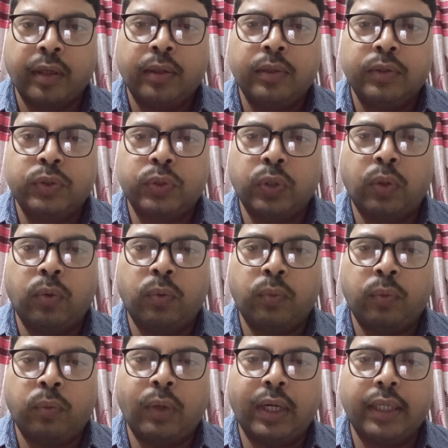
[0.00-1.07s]
So
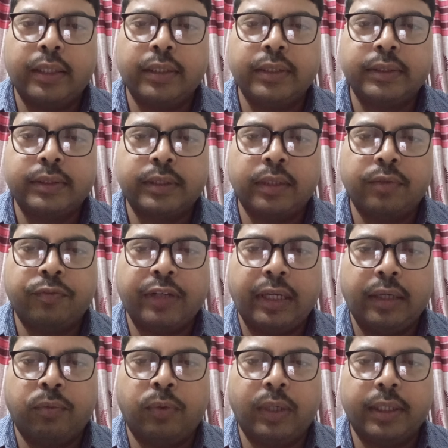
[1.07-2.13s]
what
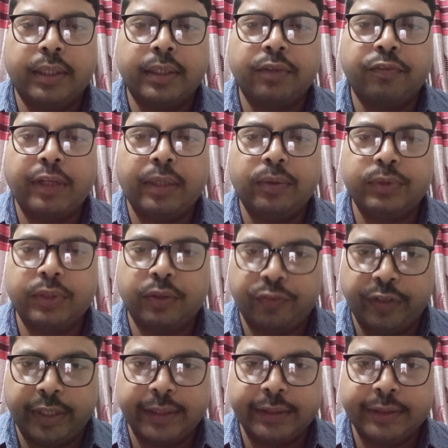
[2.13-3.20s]
are the values of
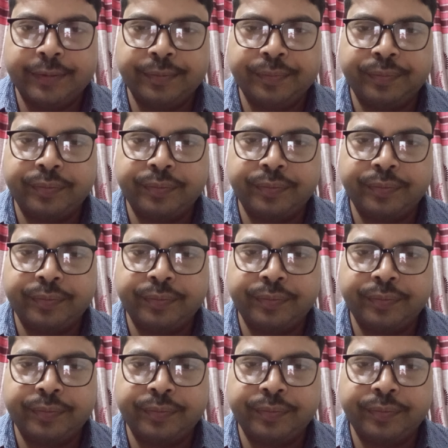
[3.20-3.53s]
x?